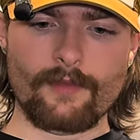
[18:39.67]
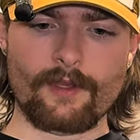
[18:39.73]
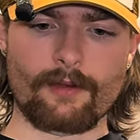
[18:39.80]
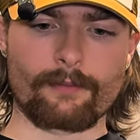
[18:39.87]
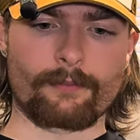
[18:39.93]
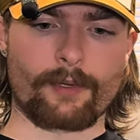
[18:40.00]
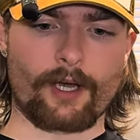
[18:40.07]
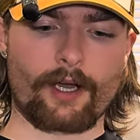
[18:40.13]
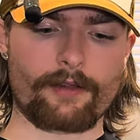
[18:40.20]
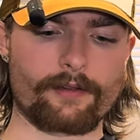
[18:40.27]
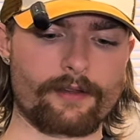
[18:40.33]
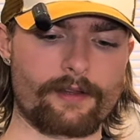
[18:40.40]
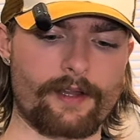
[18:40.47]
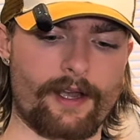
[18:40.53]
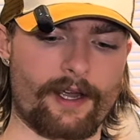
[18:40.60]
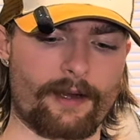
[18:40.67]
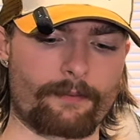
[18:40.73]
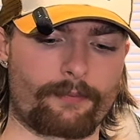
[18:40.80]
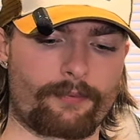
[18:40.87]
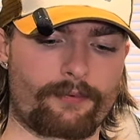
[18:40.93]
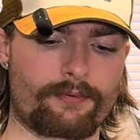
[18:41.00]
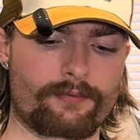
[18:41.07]
but other than that, I've
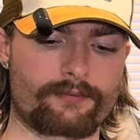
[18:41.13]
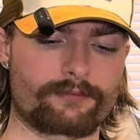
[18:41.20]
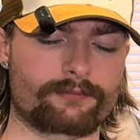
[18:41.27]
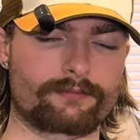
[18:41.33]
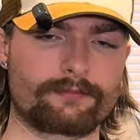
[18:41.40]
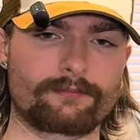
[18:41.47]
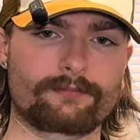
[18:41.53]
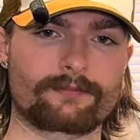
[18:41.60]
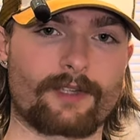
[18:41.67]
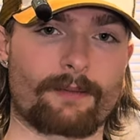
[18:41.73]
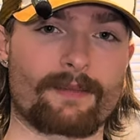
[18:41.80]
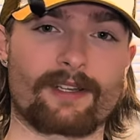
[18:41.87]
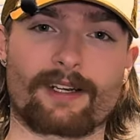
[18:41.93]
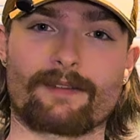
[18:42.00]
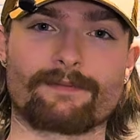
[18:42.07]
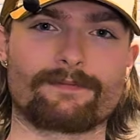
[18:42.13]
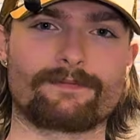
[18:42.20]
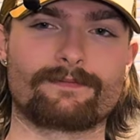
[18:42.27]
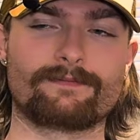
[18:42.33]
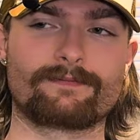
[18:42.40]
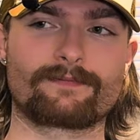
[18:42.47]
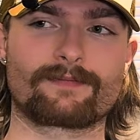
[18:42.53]
kind
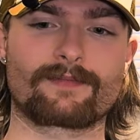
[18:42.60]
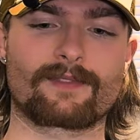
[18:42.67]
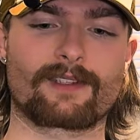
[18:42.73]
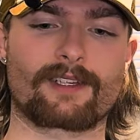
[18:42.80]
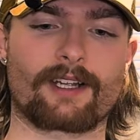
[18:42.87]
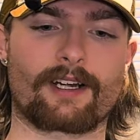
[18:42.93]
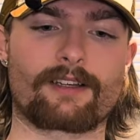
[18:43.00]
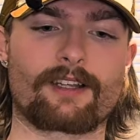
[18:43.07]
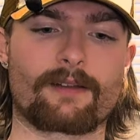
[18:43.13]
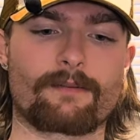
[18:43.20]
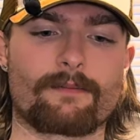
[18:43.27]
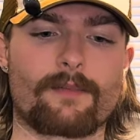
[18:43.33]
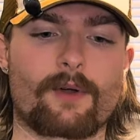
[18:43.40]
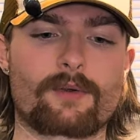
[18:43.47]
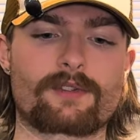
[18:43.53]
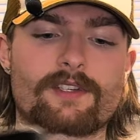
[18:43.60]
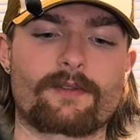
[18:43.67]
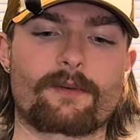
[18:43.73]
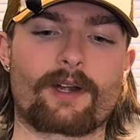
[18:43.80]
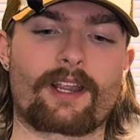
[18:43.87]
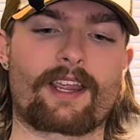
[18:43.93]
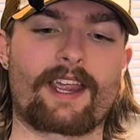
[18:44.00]
of done most of
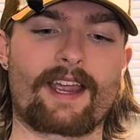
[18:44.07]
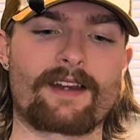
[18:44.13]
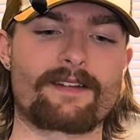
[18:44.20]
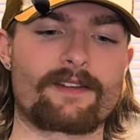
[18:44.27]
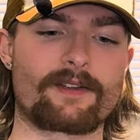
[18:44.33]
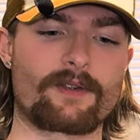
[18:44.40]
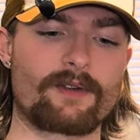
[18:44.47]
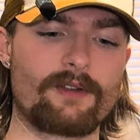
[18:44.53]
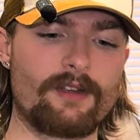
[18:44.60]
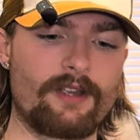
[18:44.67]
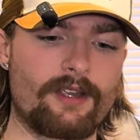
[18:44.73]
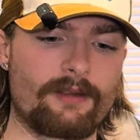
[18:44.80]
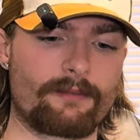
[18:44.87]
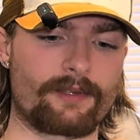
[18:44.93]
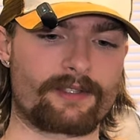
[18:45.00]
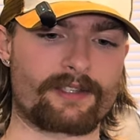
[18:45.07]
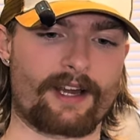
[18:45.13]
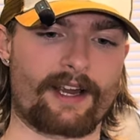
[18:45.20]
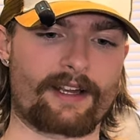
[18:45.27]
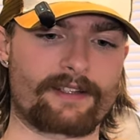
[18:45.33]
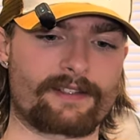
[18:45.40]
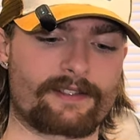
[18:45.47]
what I can do
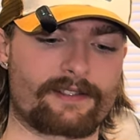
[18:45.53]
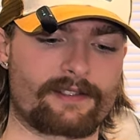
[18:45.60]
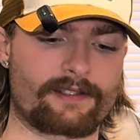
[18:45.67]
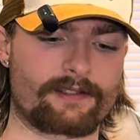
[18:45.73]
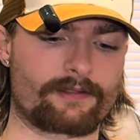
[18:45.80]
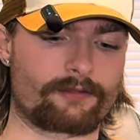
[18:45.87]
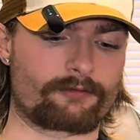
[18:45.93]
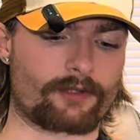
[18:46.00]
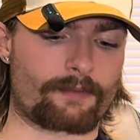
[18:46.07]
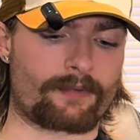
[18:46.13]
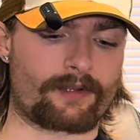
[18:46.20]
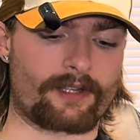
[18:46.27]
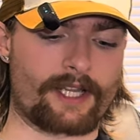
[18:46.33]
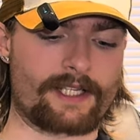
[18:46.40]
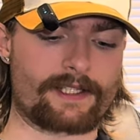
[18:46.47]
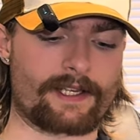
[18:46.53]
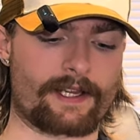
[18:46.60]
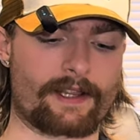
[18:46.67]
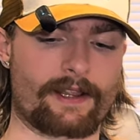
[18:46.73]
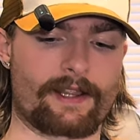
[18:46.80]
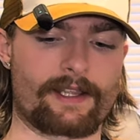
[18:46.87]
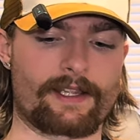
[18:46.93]
besides
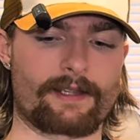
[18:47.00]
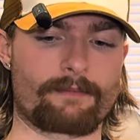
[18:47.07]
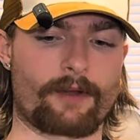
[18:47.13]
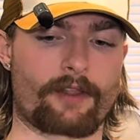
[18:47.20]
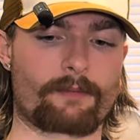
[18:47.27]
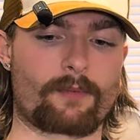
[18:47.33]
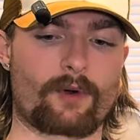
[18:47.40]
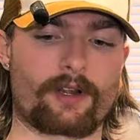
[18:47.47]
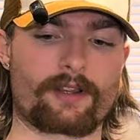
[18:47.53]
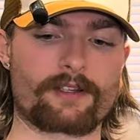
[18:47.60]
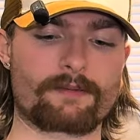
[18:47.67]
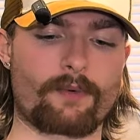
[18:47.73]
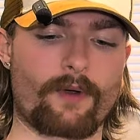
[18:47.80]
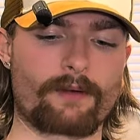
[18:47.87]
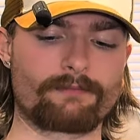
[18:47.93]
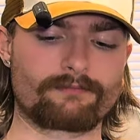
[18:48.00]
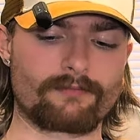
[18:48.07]
replacing the motherboard at this point.